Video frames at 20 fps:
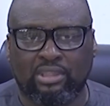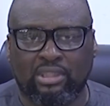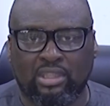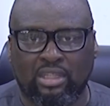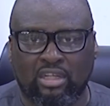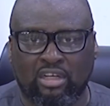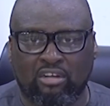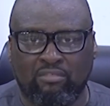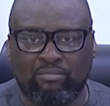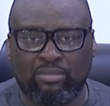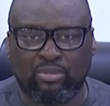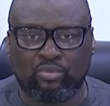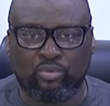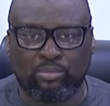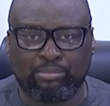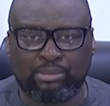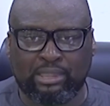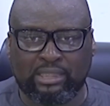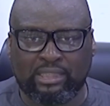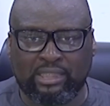the government will
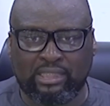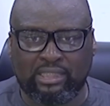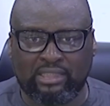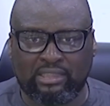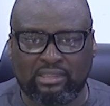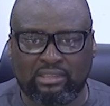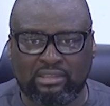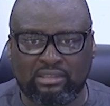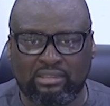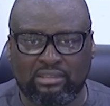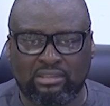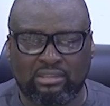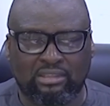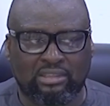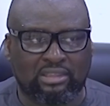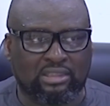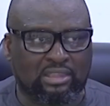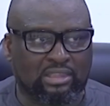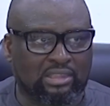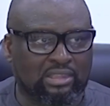begin
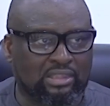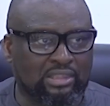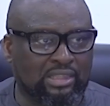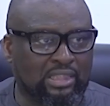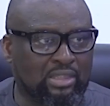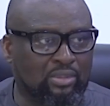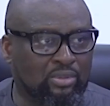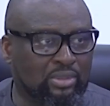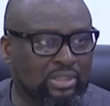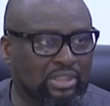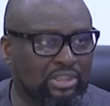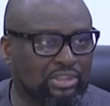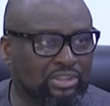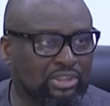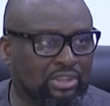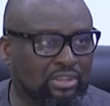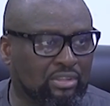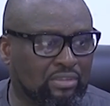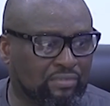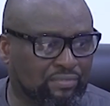the
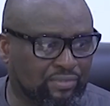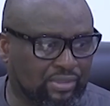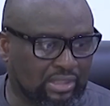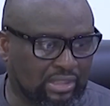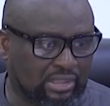allocation of